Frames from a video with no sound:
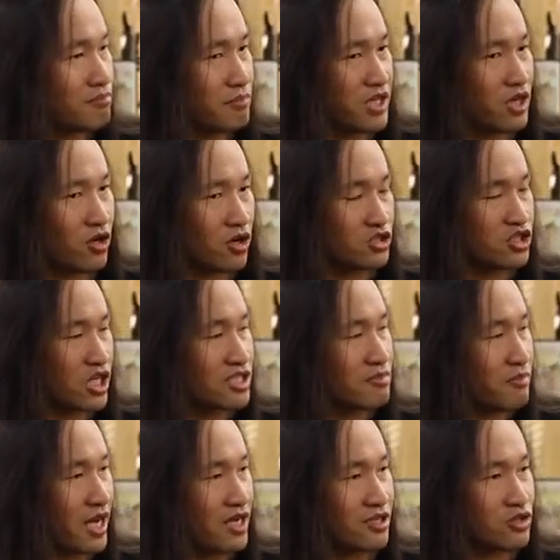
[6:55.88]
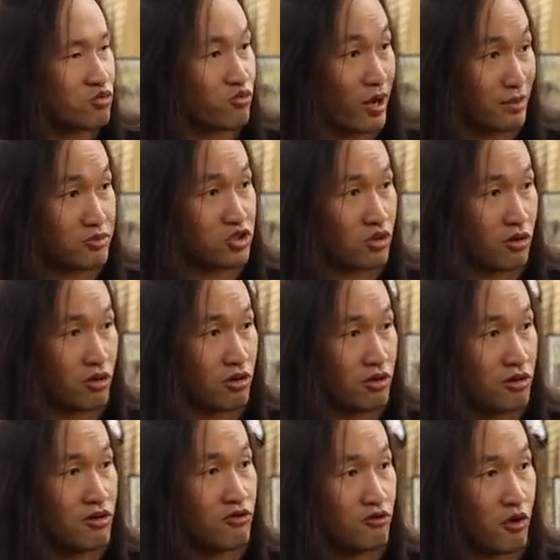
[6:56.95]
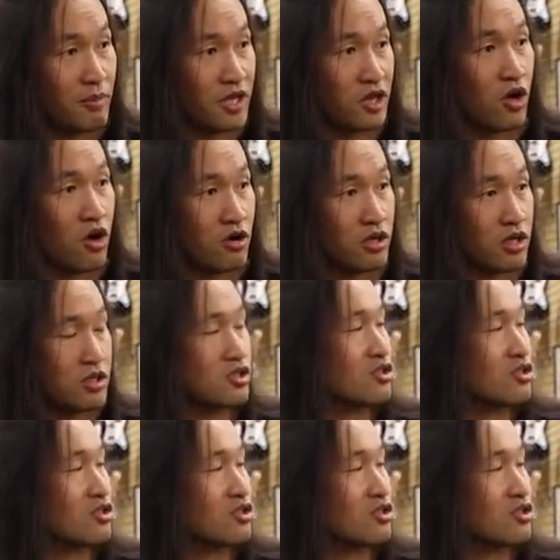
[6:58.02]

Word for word: be on Jason Becker's web store for a bit longer.